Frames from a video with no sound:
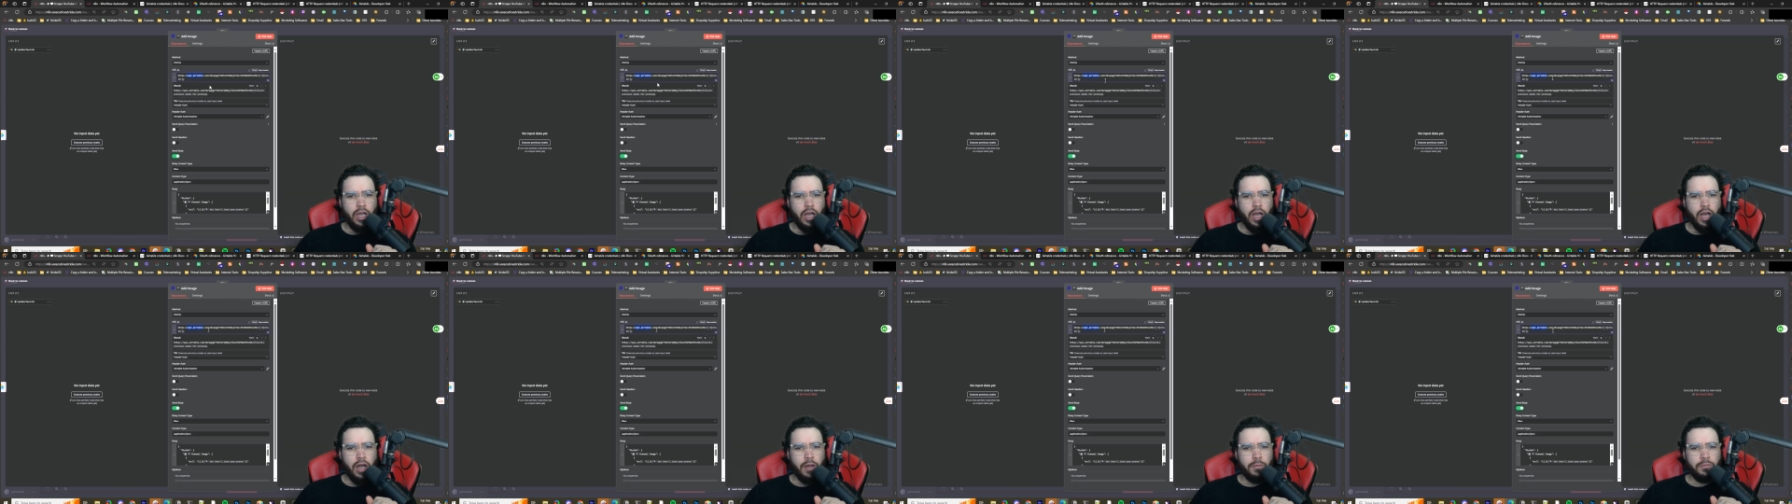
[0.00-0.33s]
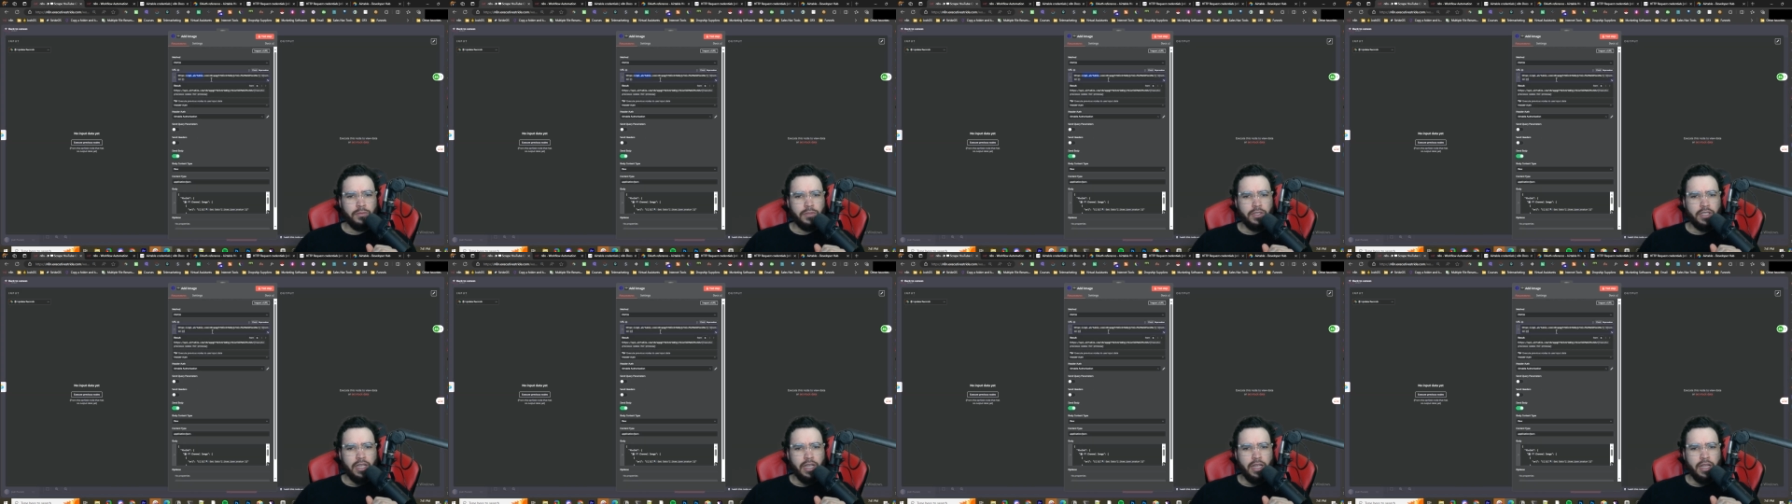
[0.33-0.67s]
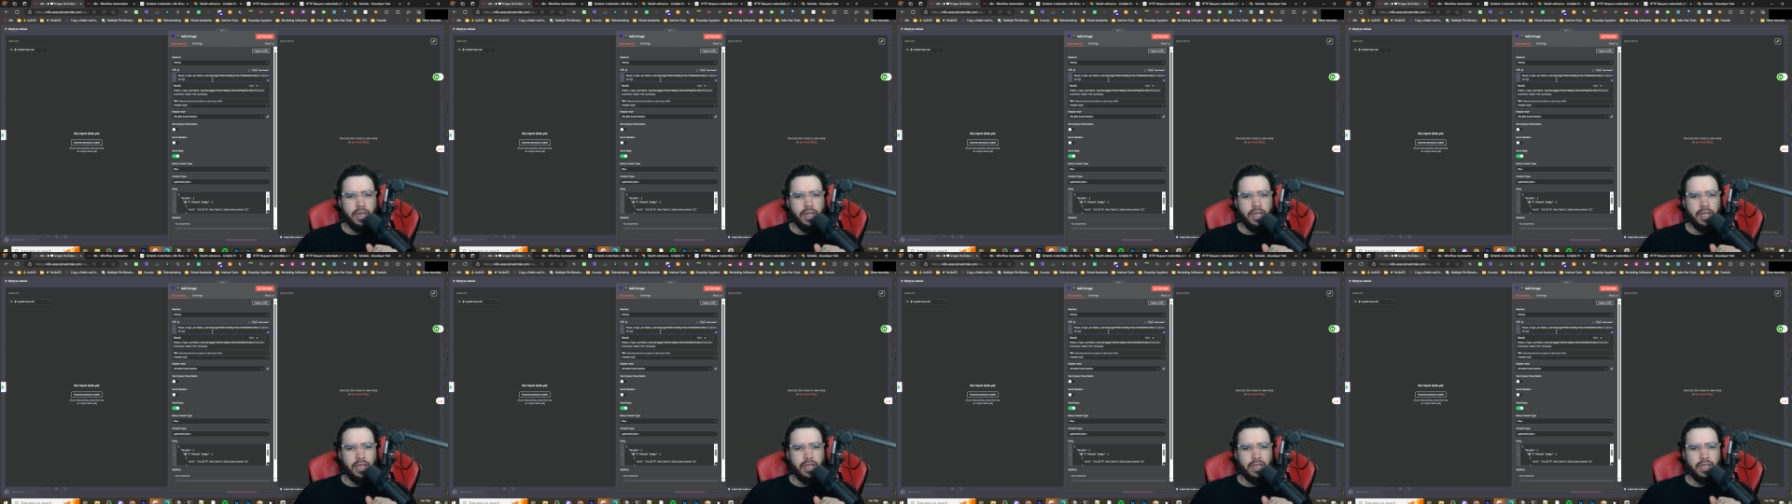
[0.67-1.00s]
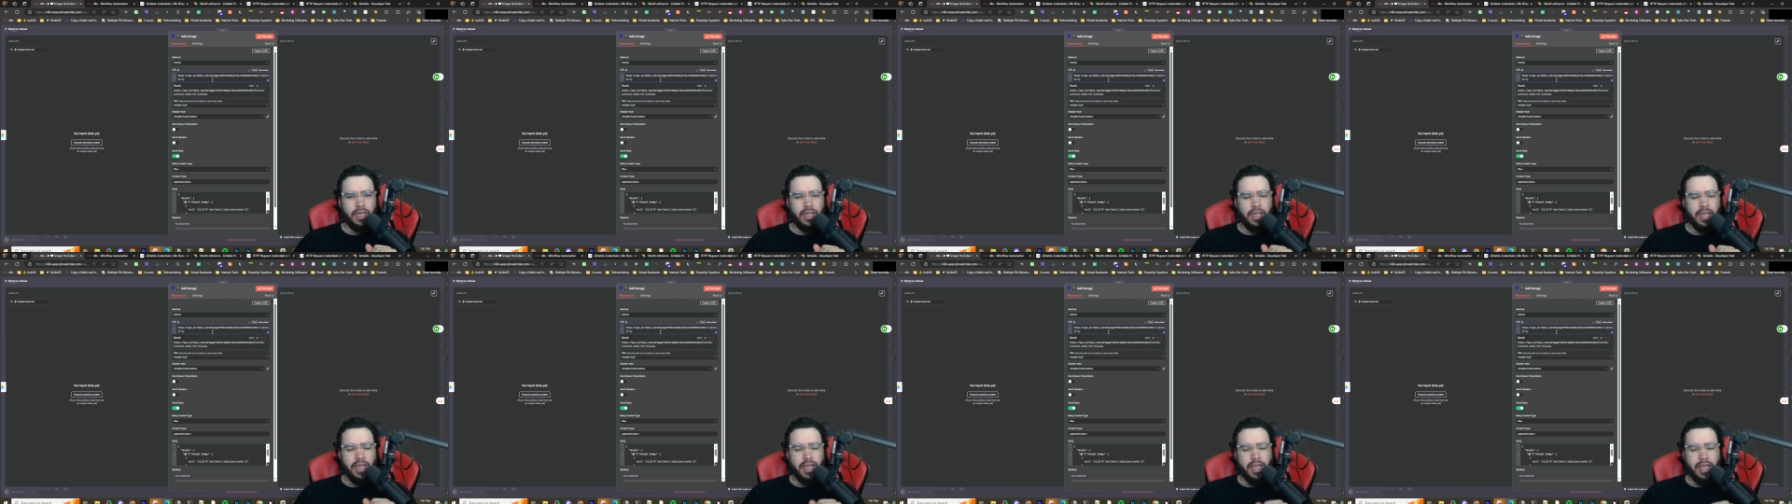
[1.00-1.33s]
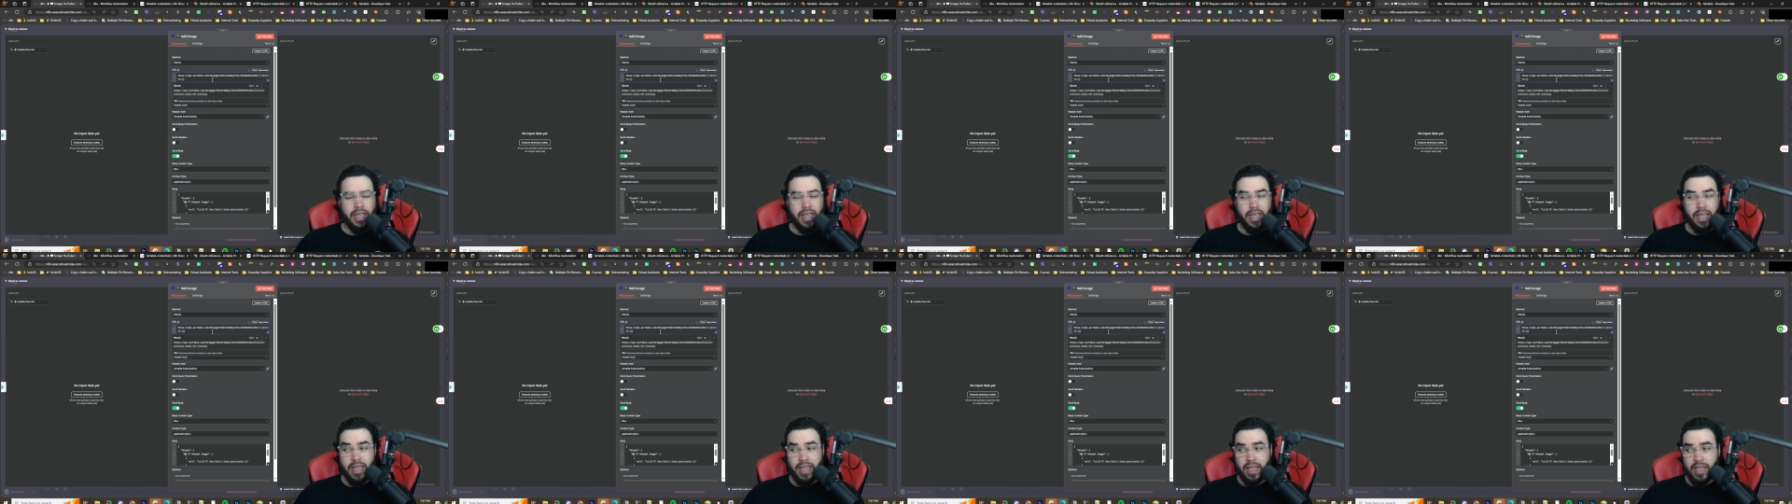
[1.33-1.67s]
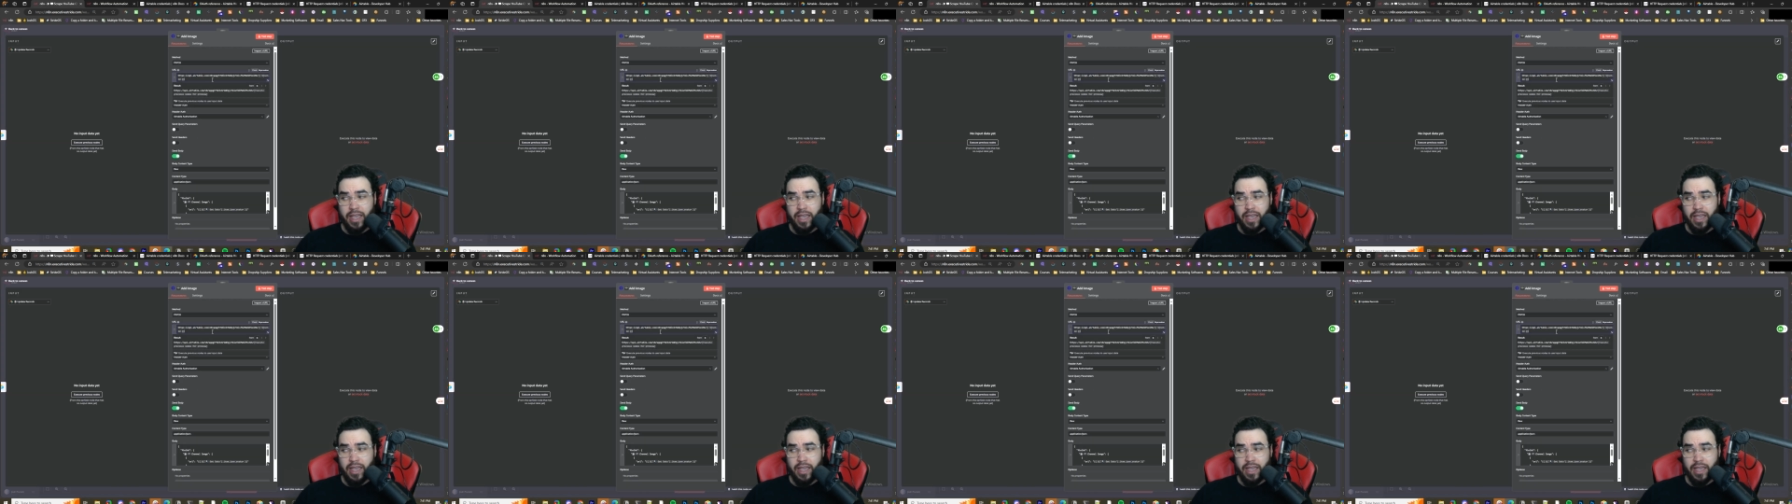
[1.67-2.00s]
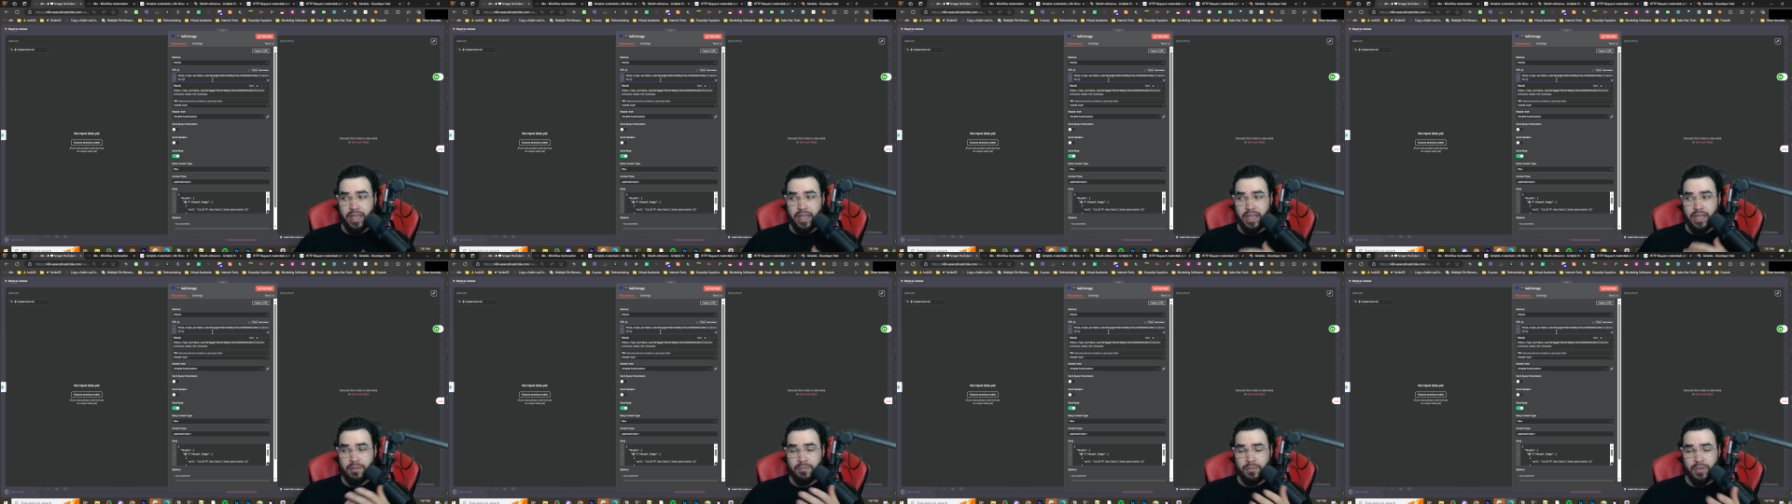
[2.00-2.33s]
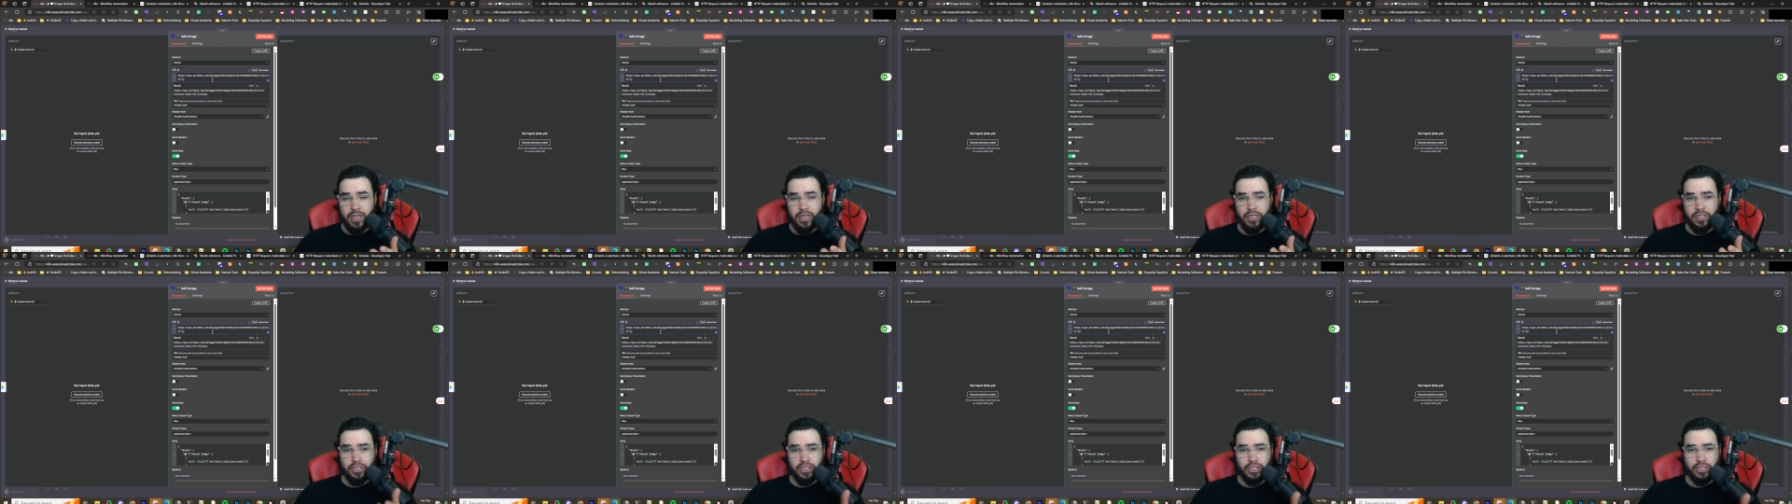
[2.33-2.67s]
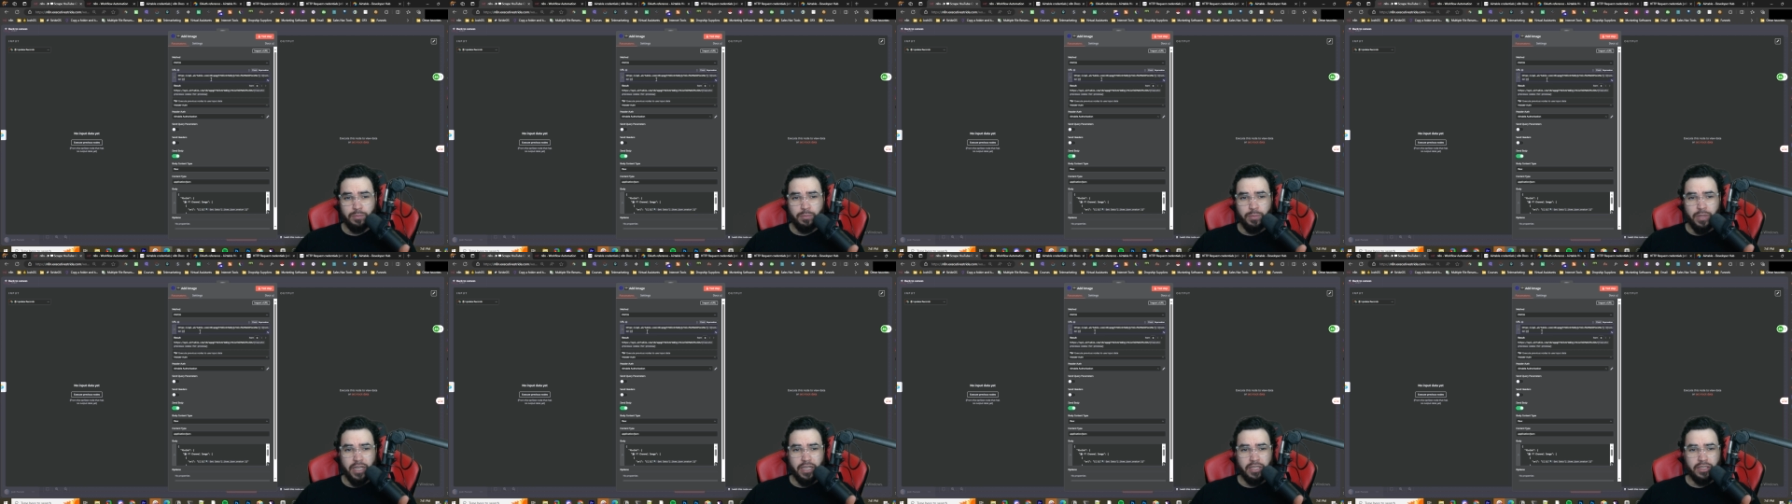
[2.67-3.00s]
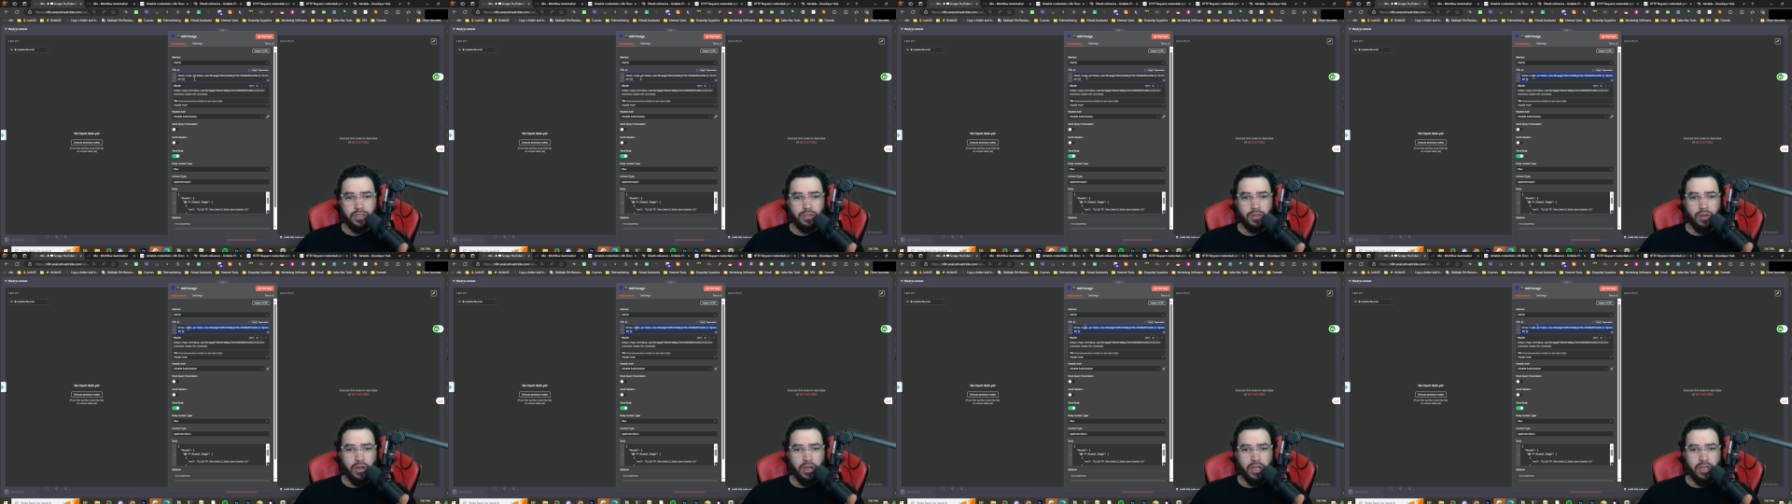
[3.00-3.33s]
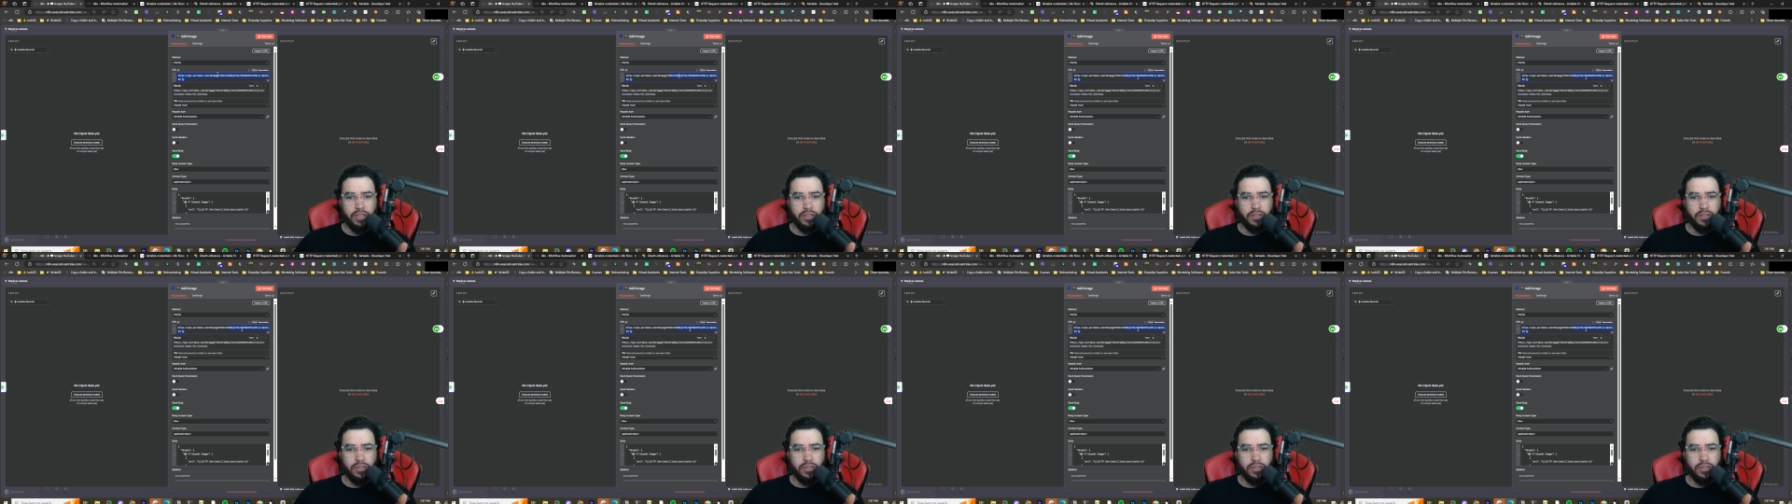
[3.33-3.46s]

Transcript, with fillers: updating a image based on,